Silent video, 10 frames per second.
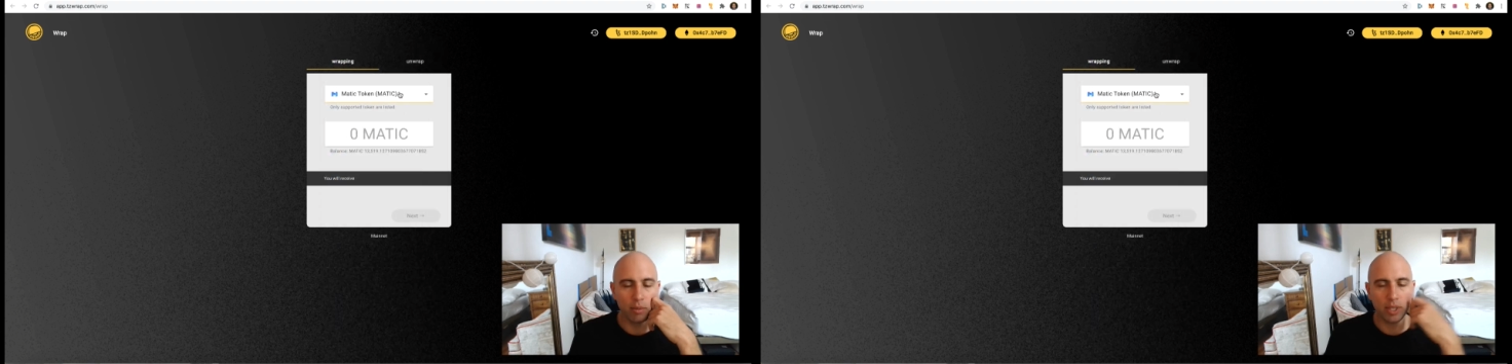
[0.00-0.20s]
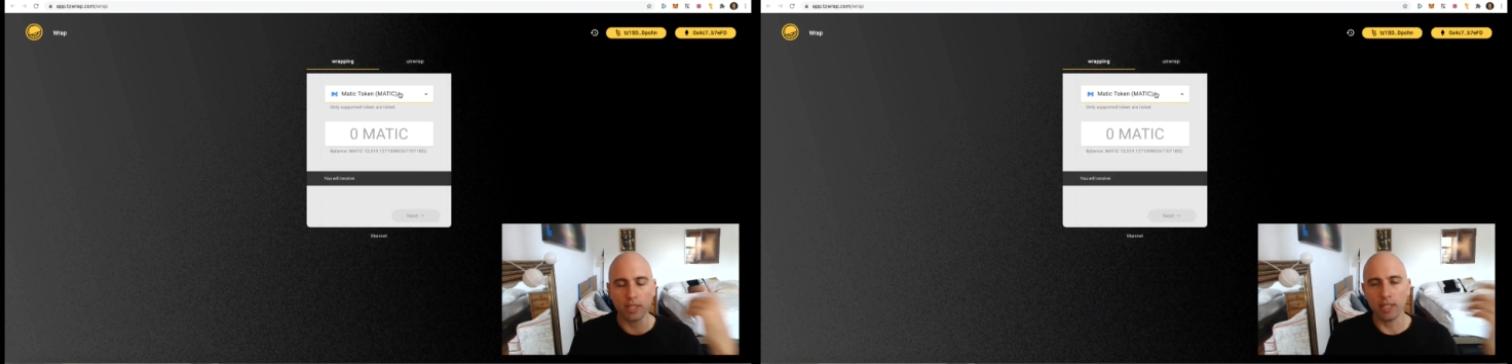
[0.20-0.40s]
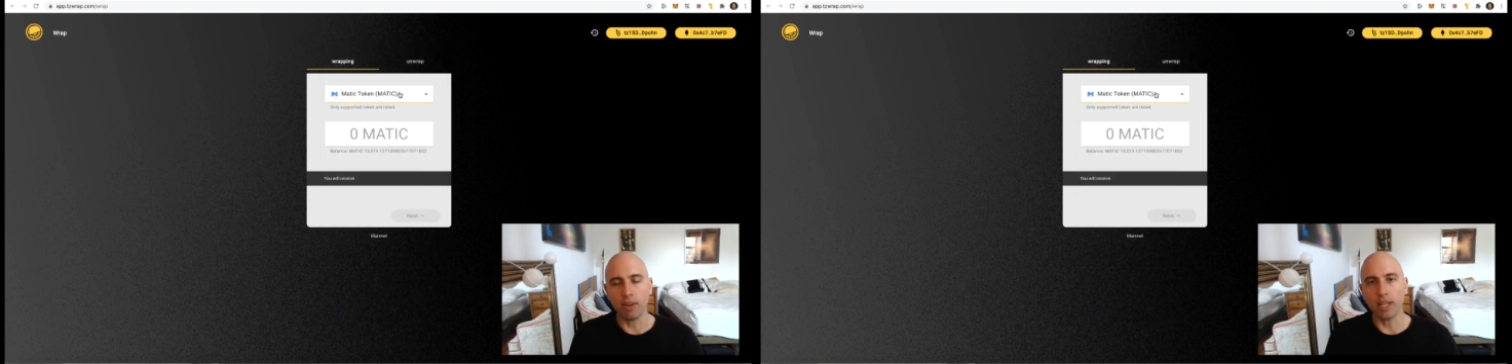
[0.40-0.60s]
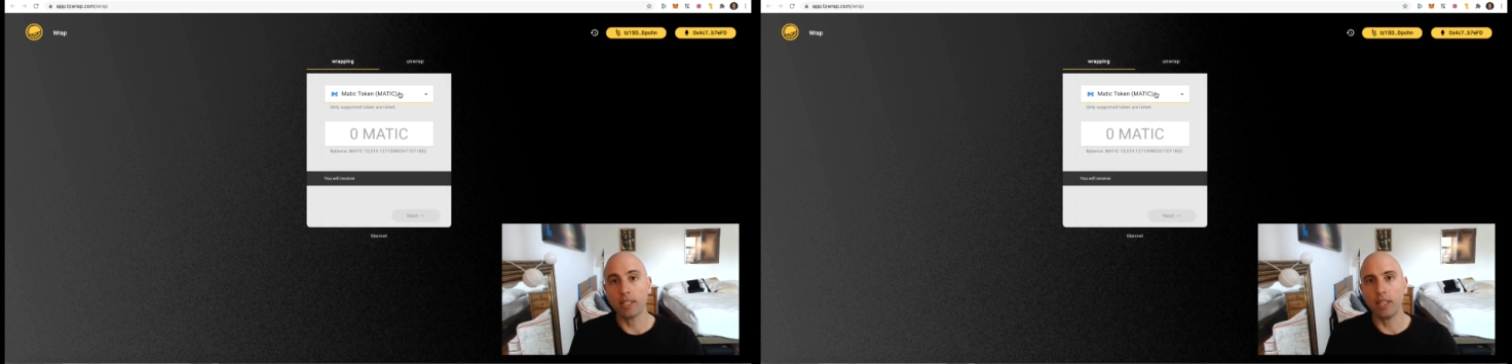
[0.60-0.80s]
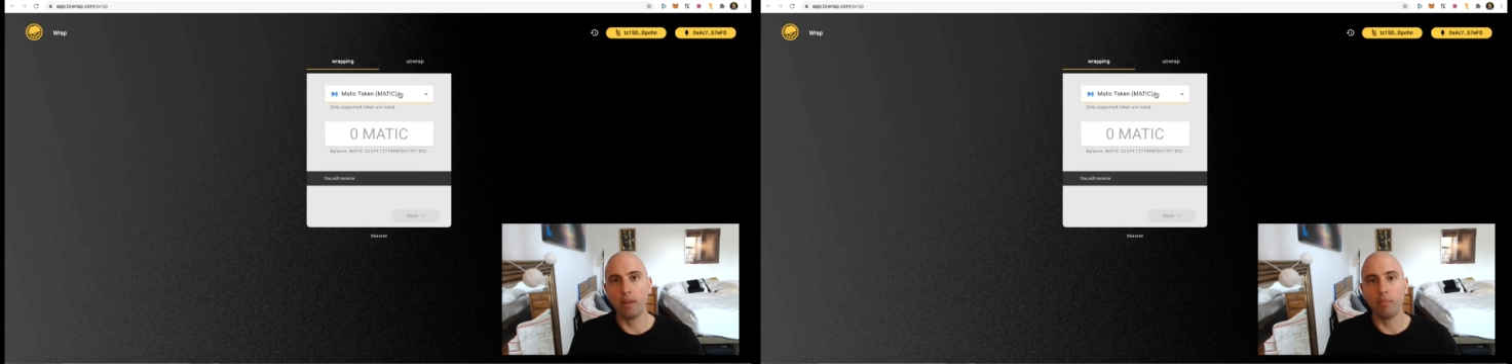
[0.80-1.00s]
which has now
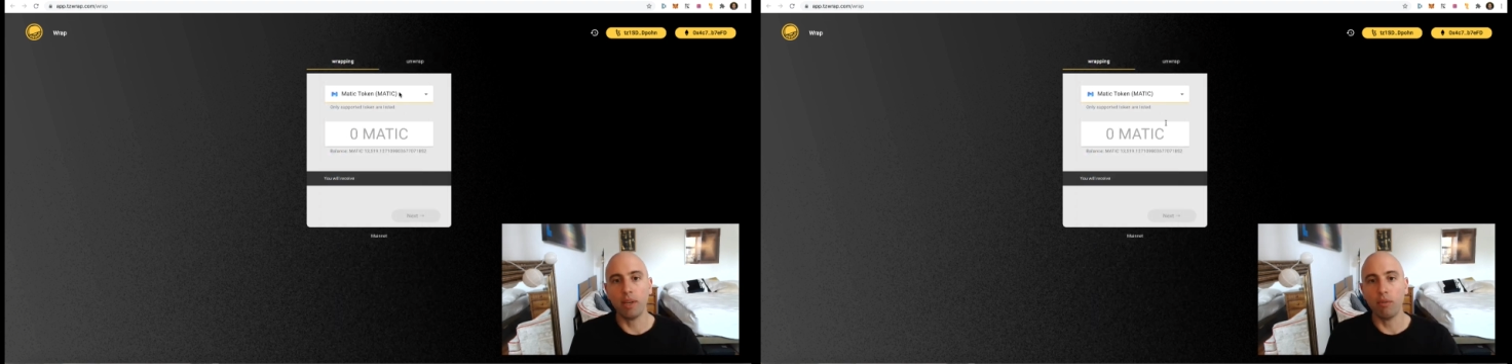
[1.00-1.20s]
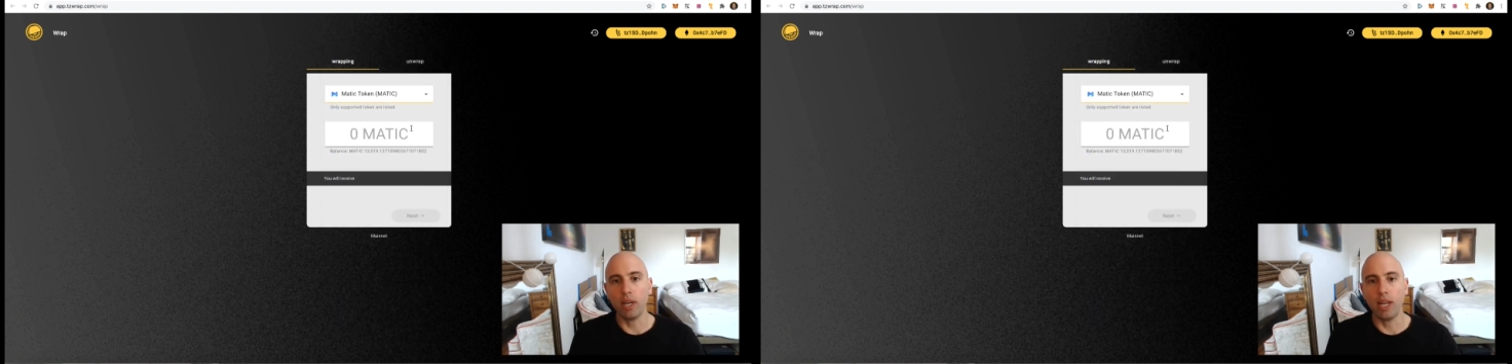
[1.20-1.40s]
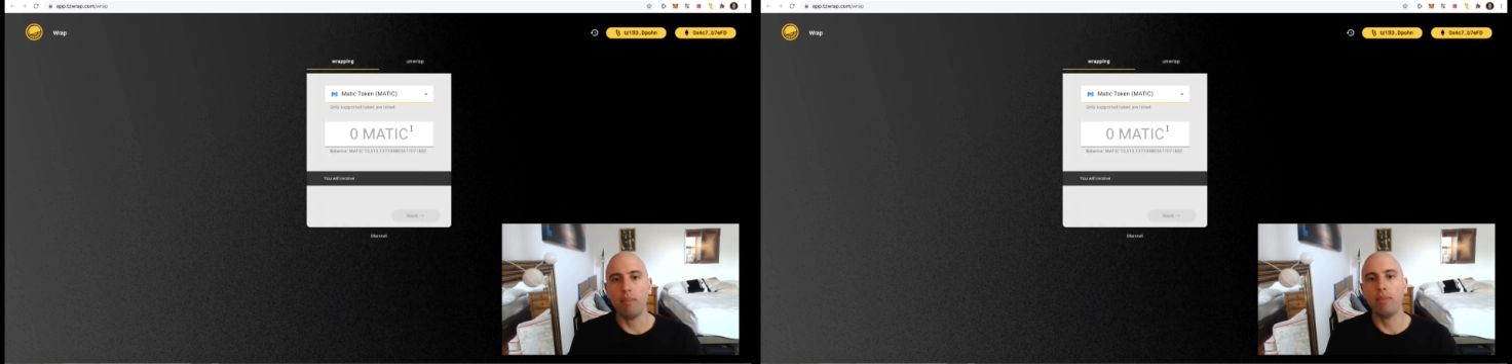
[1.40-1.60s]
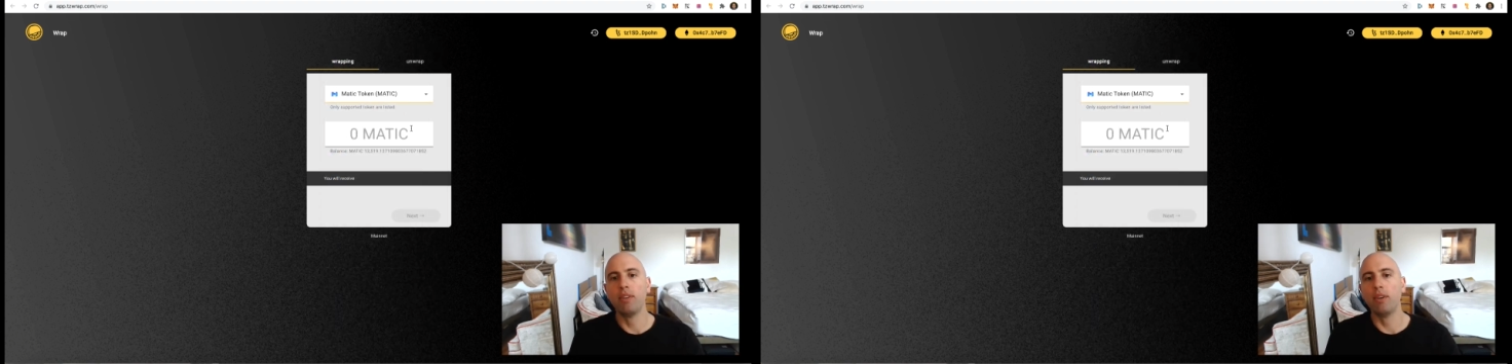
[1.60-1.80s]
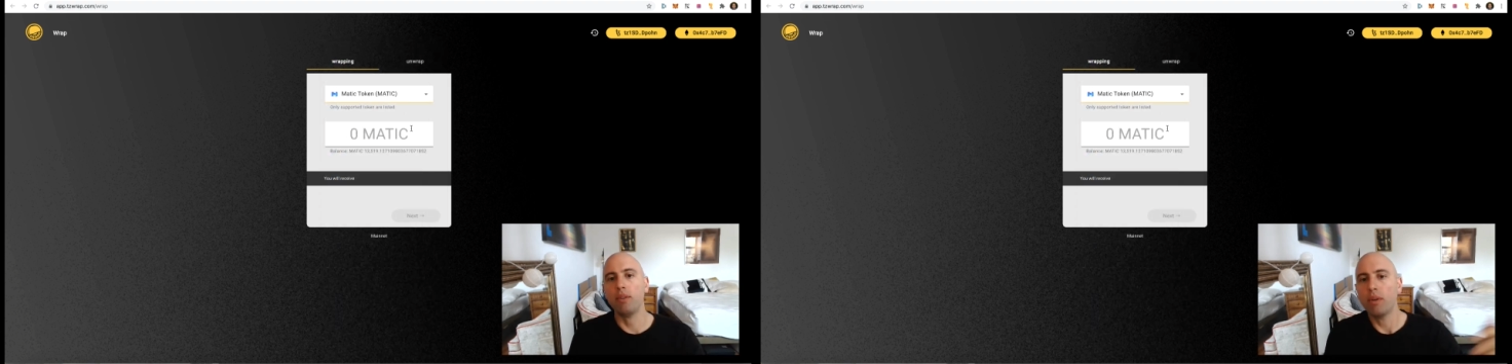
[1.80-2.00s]
actually been renamed
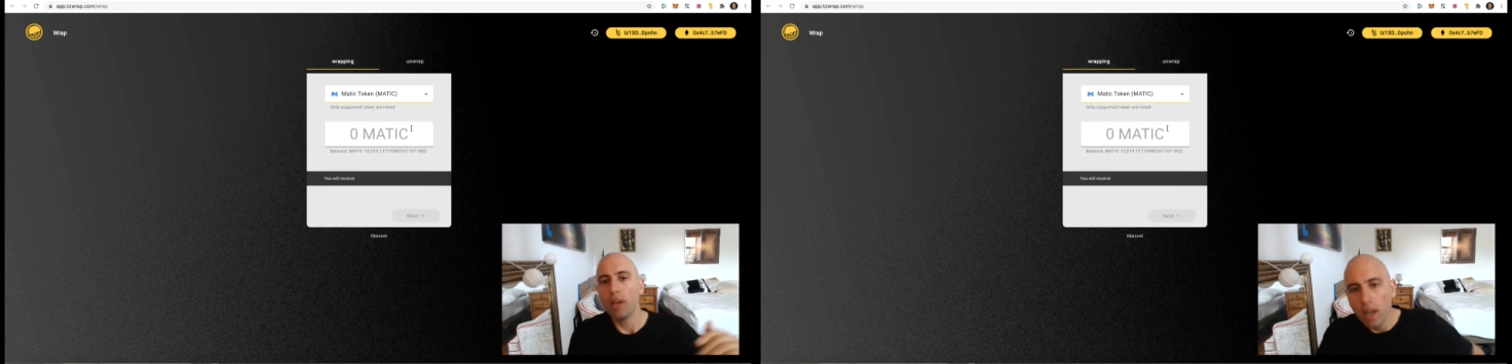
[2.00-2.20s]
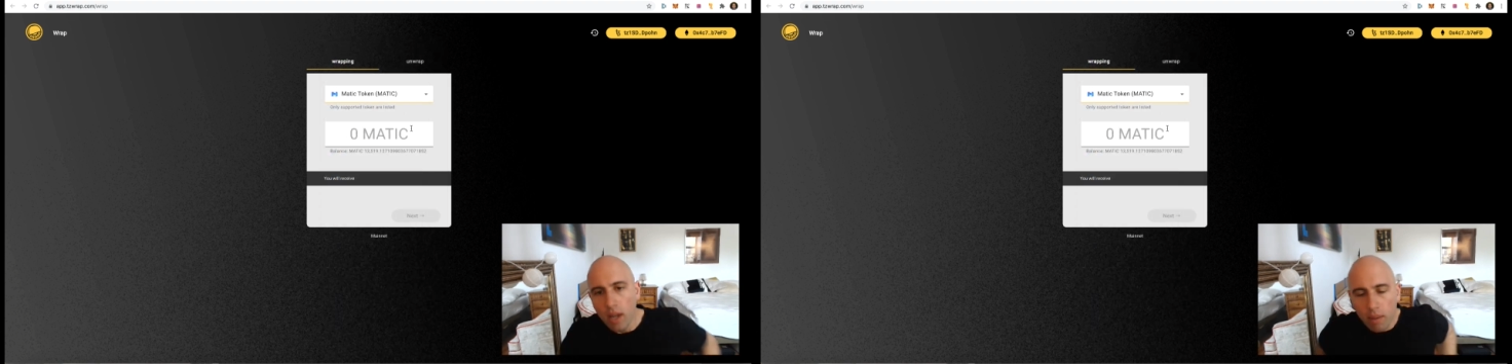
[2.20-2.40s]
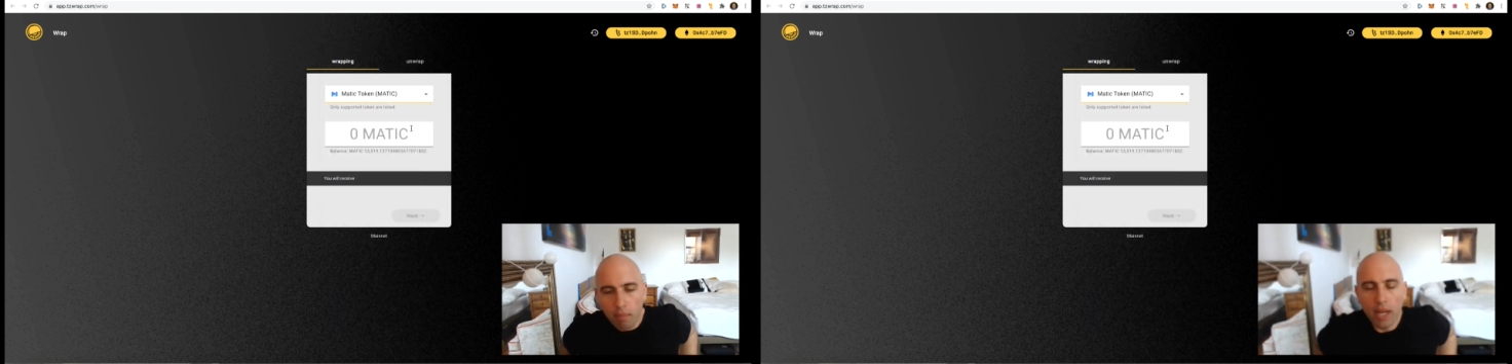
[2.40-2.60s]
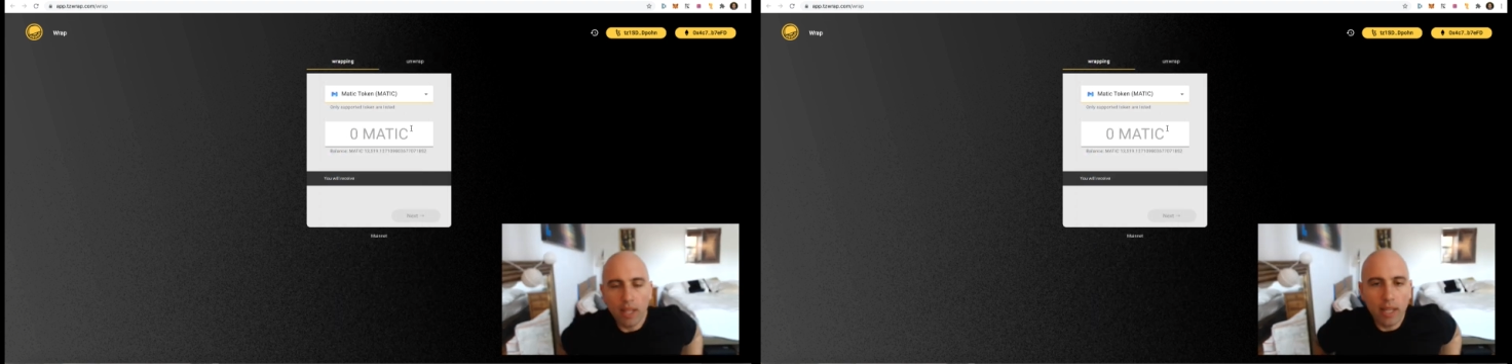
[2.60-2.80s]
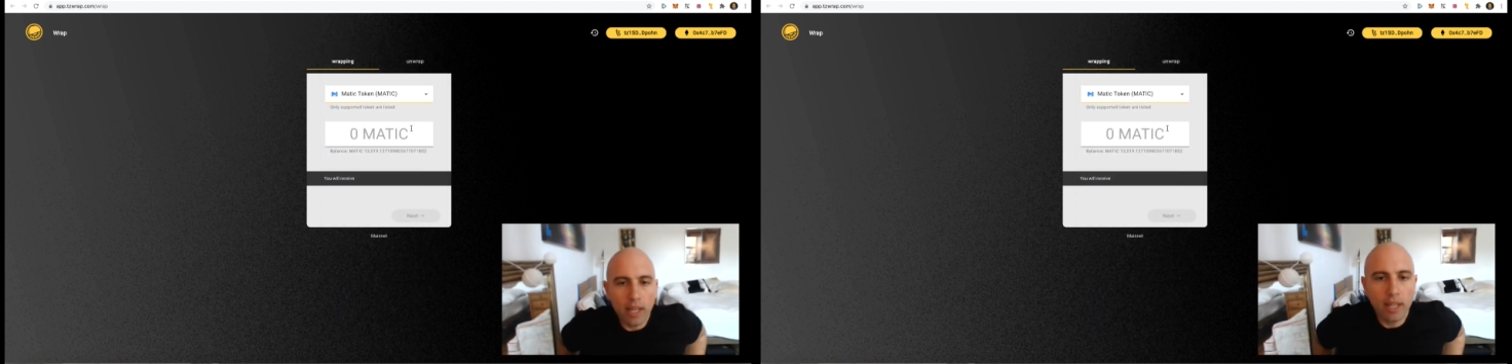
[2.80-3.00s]
to
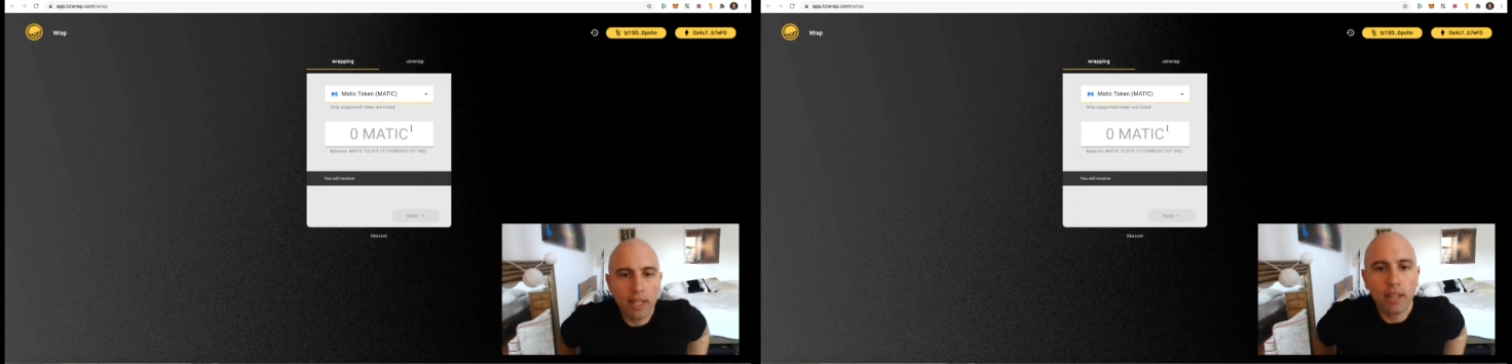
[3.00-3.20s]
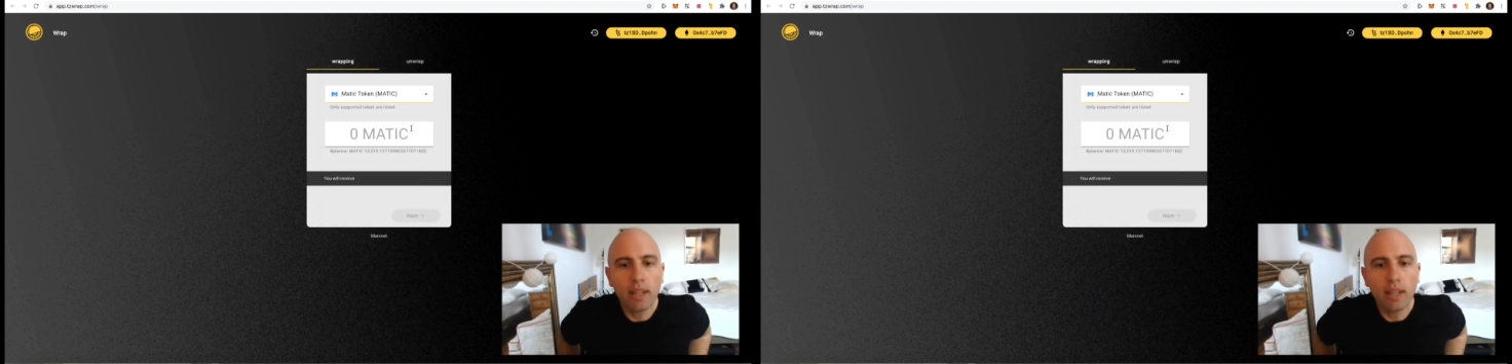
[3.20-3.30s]
Polygon.